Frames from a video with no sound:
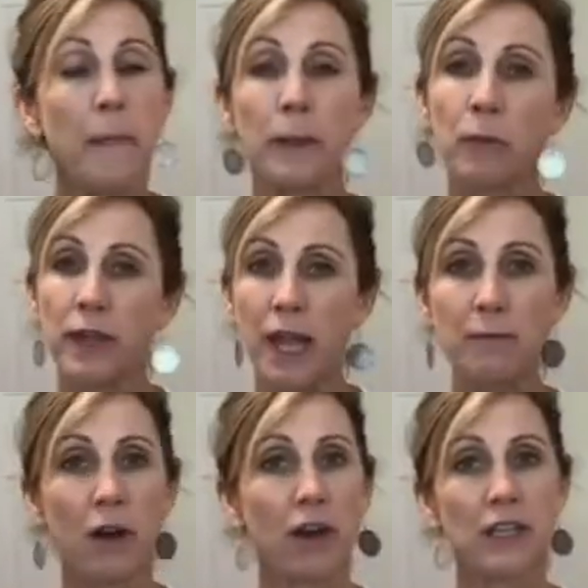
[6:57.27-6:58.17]
The one
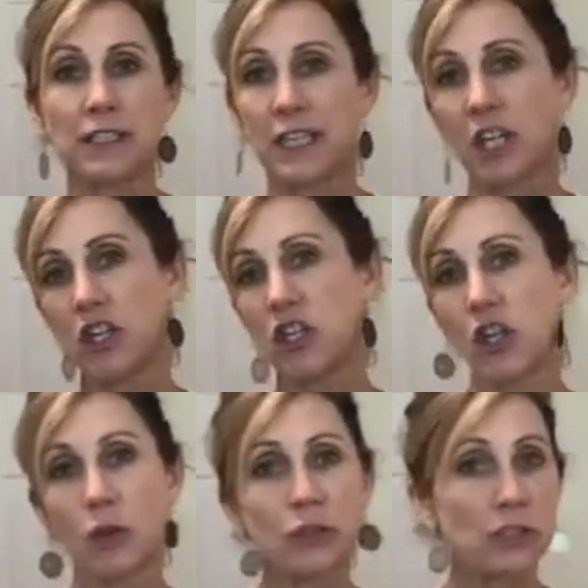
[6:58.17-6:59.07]
I'm on is like
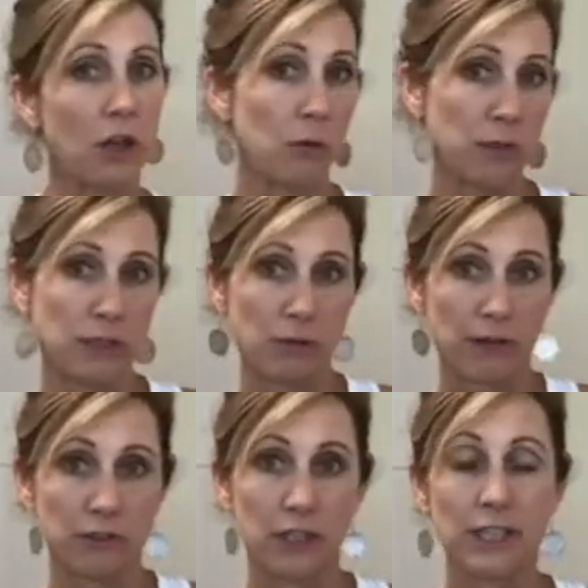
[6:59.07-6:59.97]
no salt whatsoever.